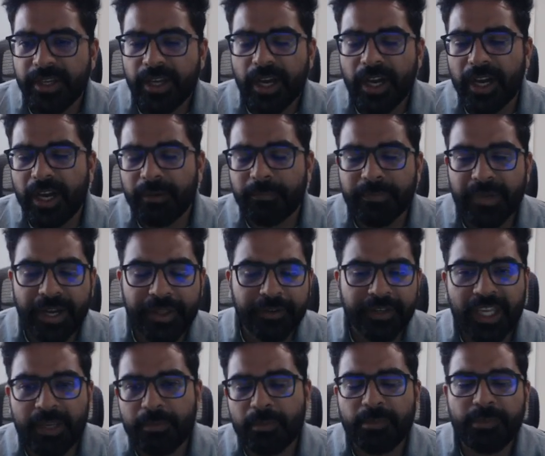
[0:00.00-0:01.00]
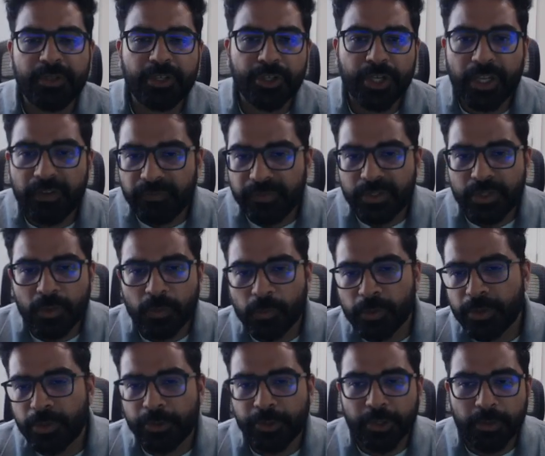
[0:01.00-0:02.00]
Either keep them in your
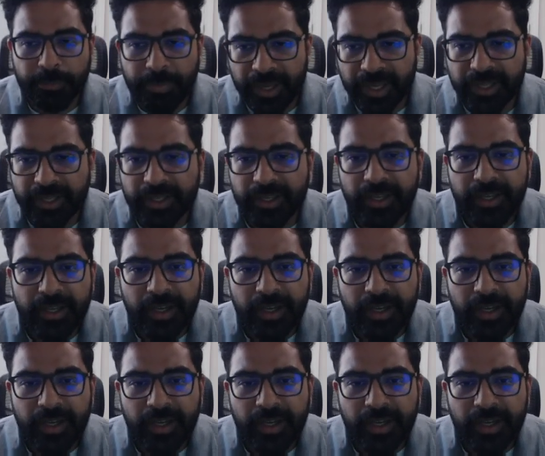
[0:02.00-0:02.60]
inventory or your bank.